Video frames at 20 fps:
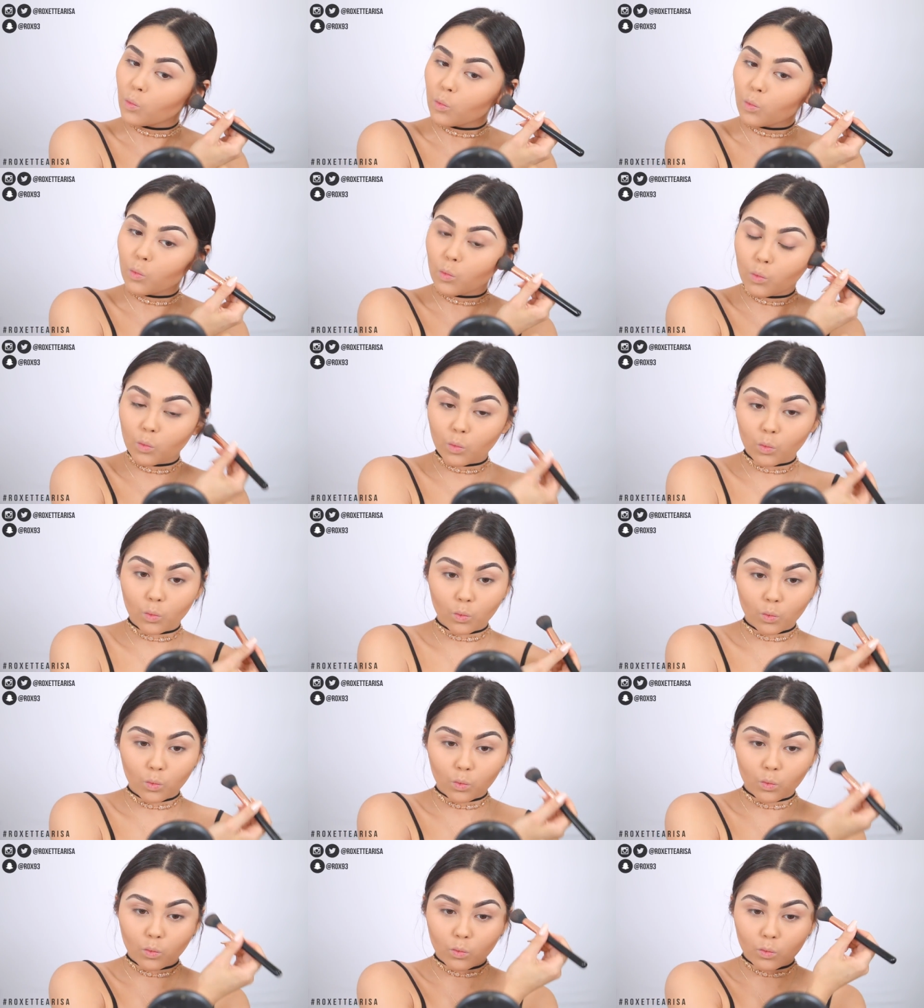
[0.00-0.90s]
So I
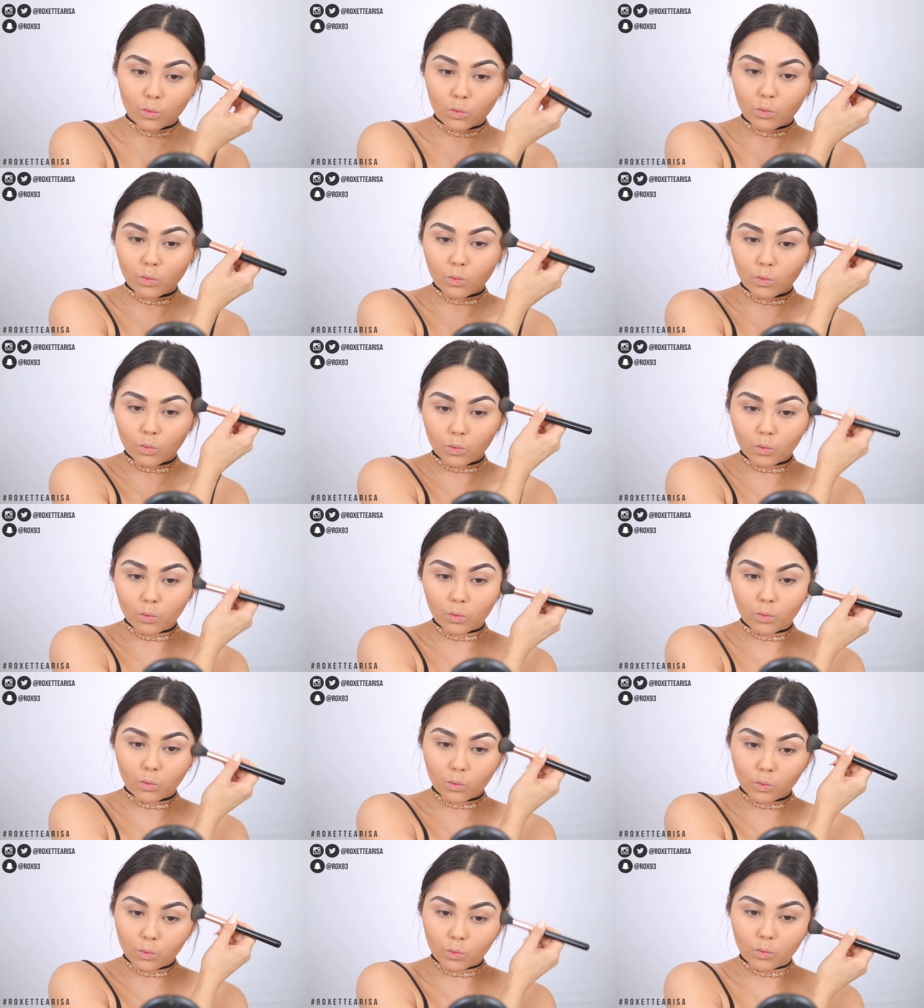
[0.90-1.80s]
just take that same
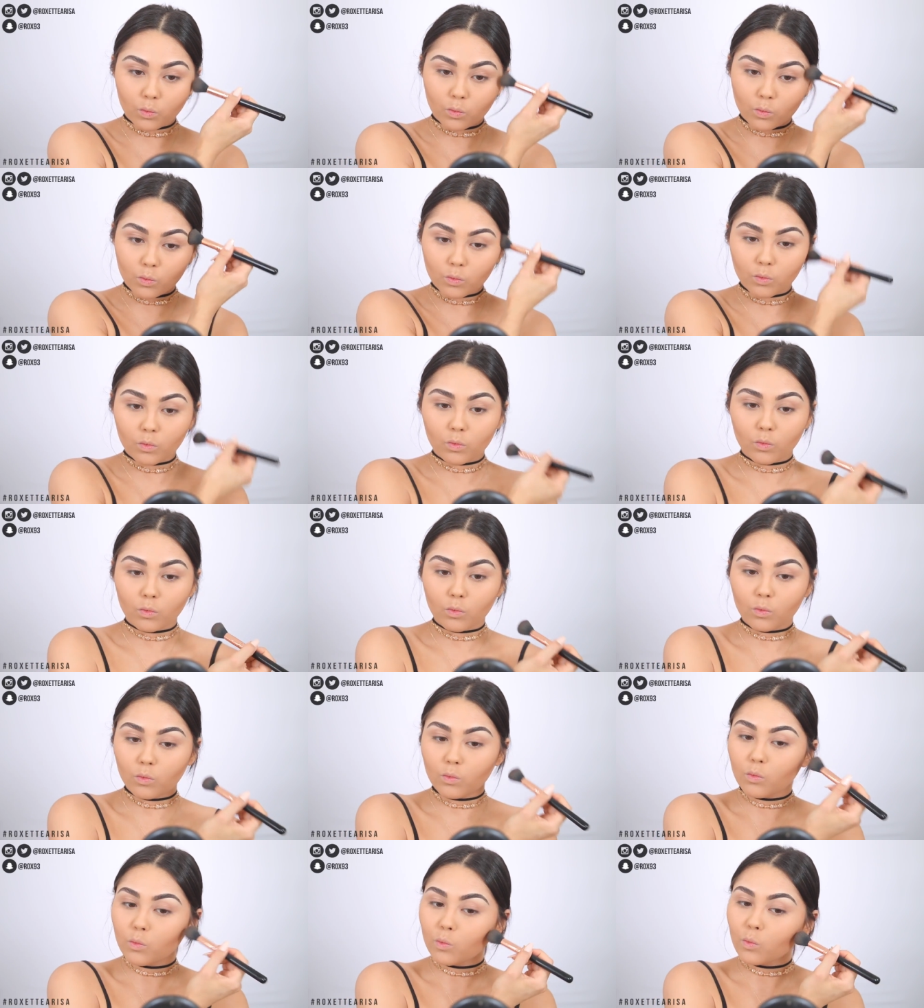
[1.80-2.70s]
exact brush,
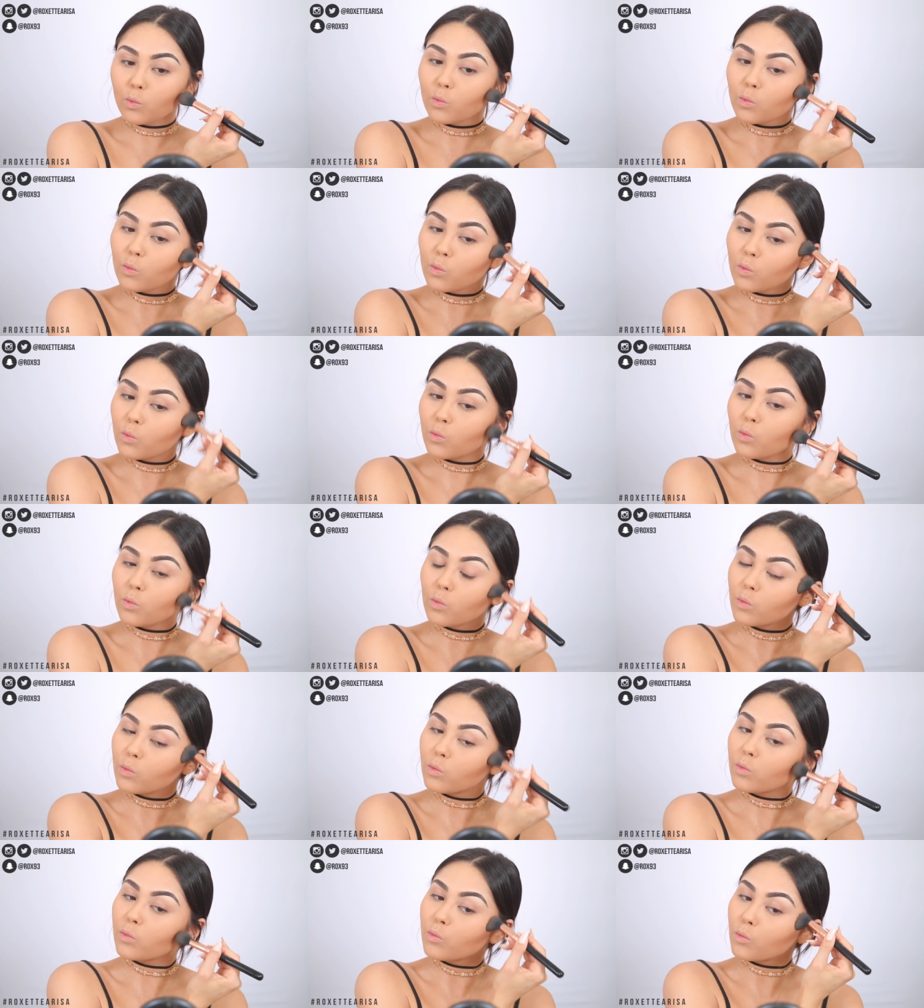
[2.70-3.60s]
same product, MAC
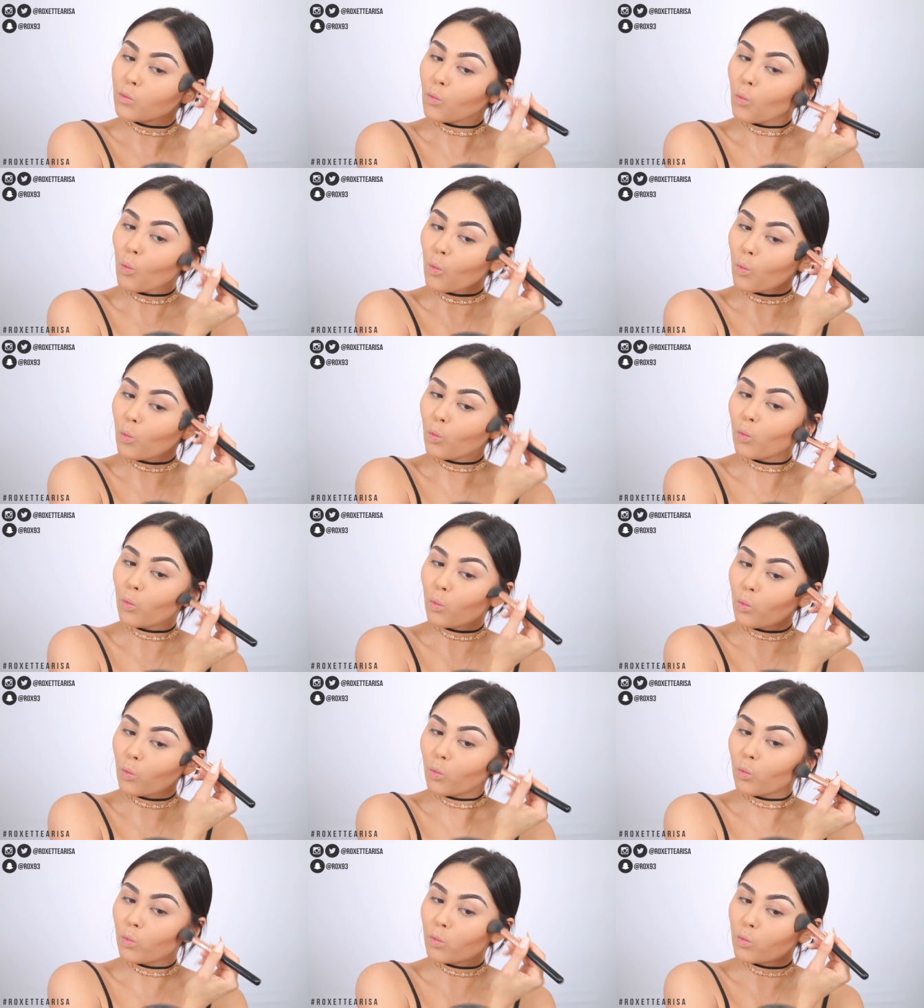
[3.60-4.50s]
Shadester, and
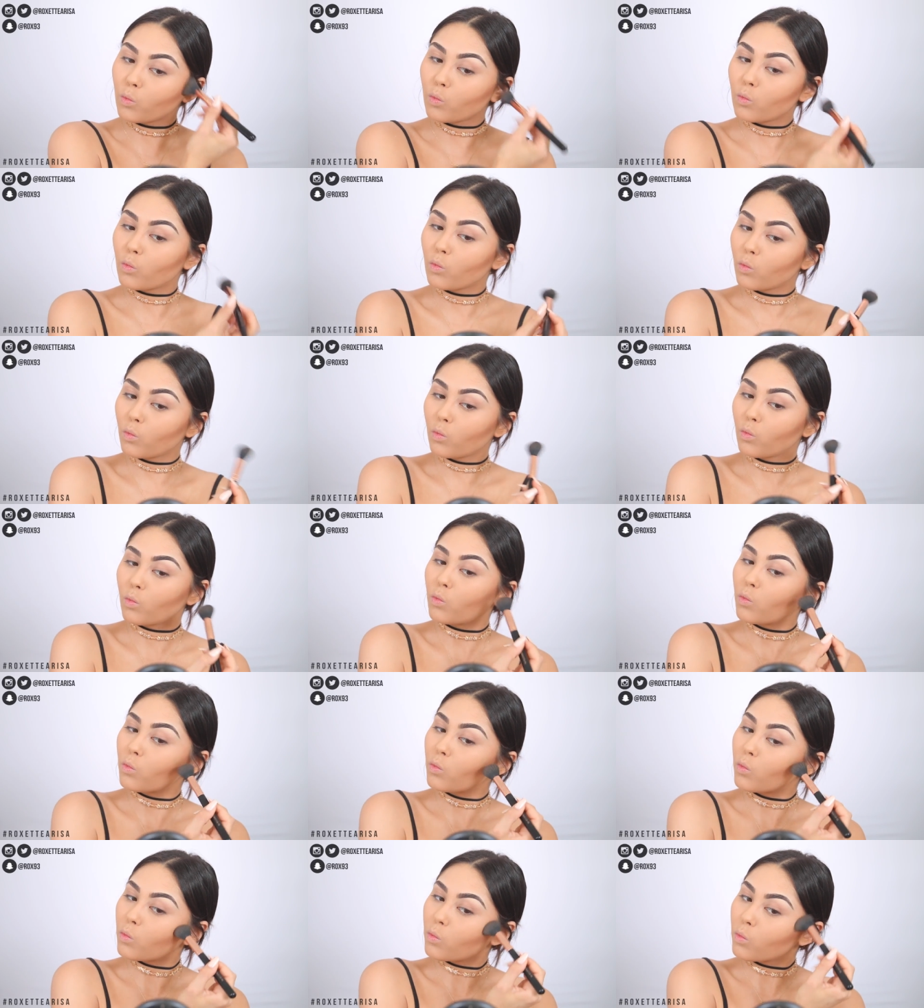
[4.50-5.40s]
I start to
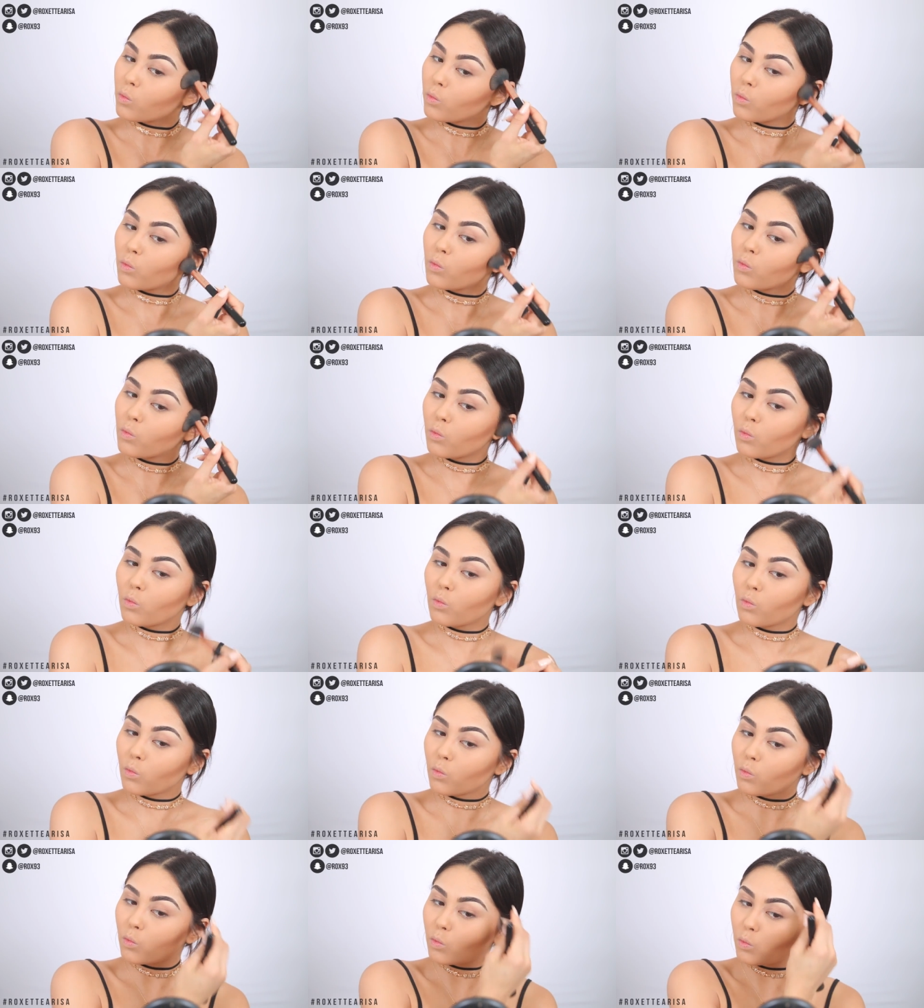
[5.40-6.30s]
go across
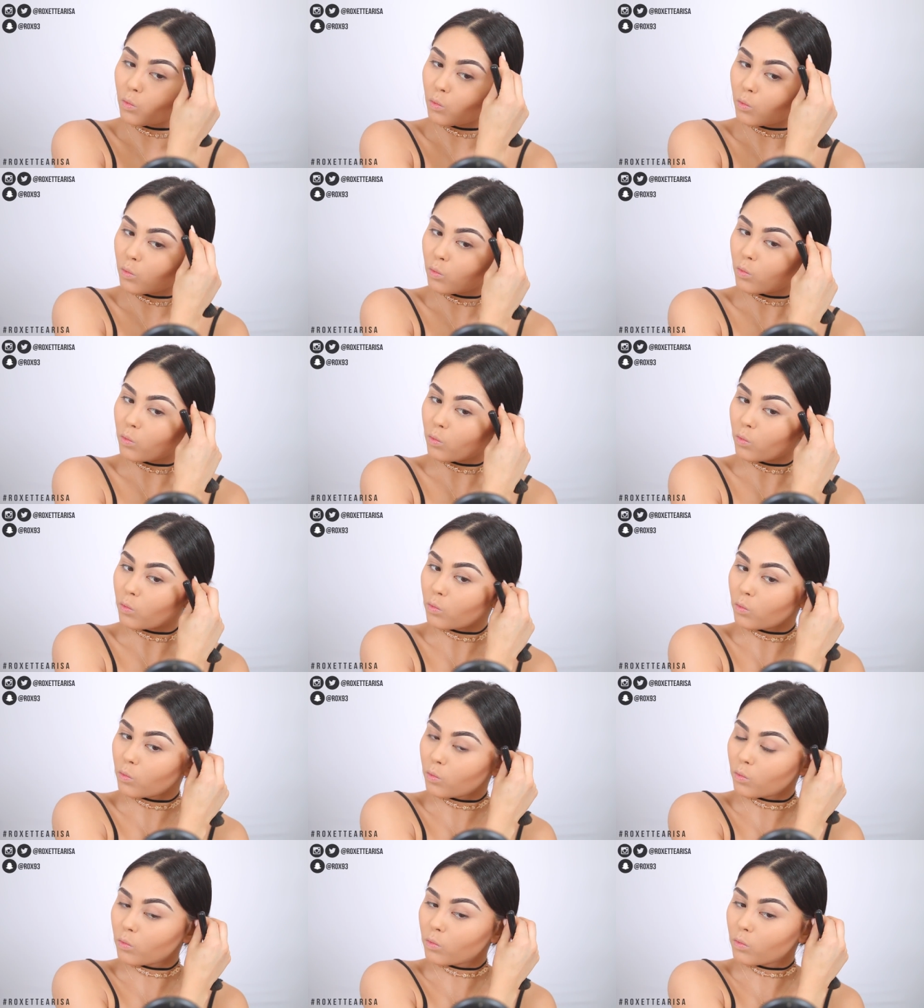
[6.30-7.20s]
the kind of
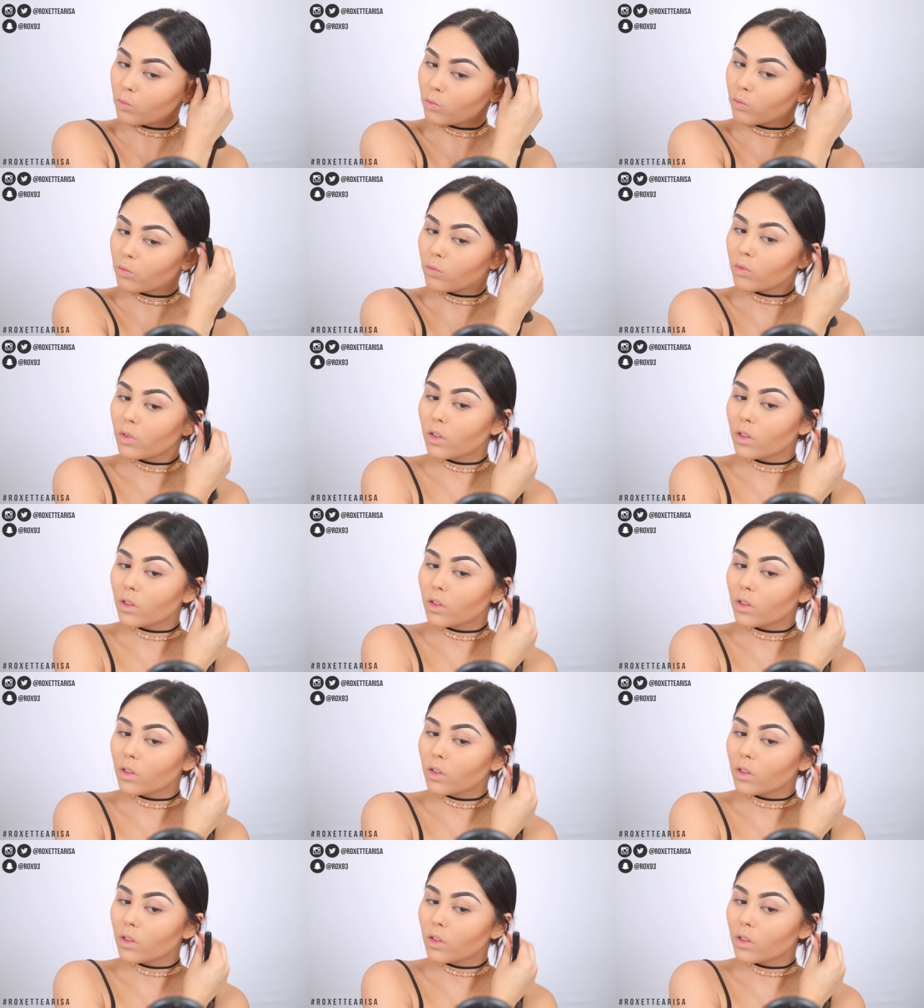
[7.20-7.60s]
temples.